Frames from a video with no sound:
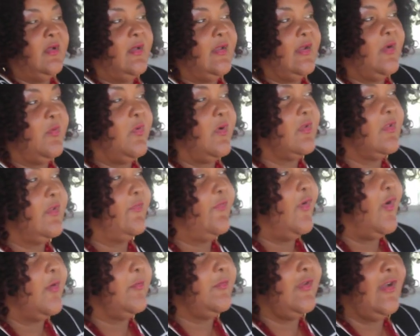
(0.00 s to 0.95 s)
and I worked a
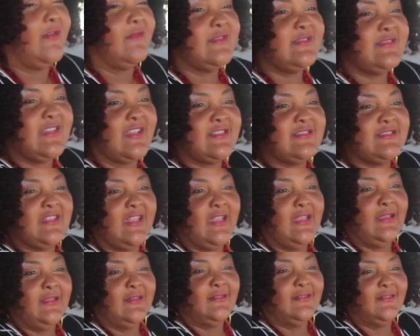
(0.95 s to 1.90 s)
farm till I was
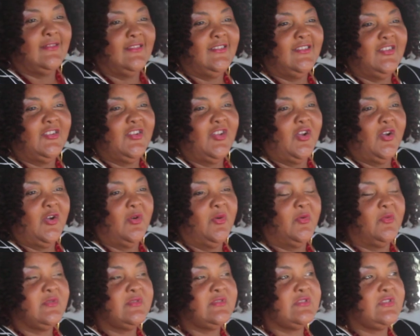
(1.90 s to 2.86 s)
16. You
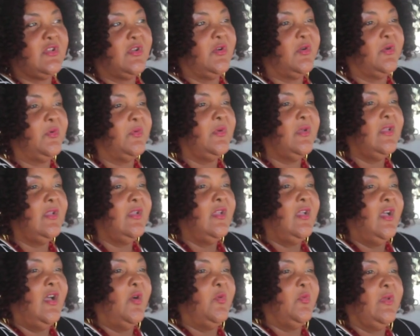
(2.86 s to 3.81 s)
know, so
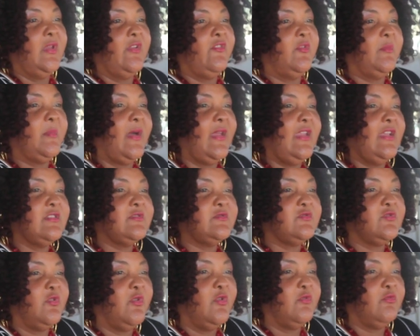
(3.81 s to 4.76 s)
when everybody else
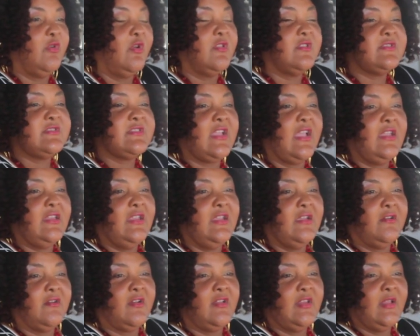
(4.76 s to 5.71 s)
was going roller skating
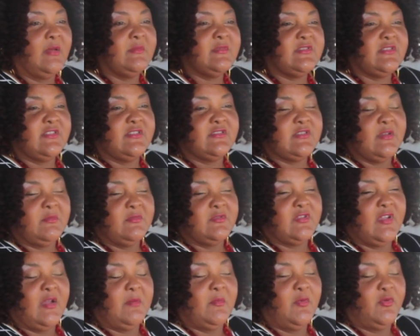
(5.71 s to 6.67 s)
here in Columbus in the
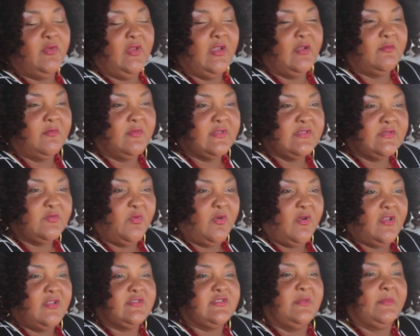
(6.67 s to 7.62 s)
summertime, Monique was
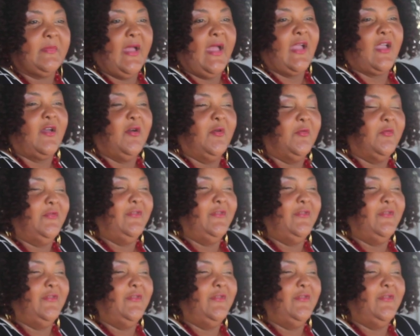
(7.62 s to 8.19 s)
working tobacco.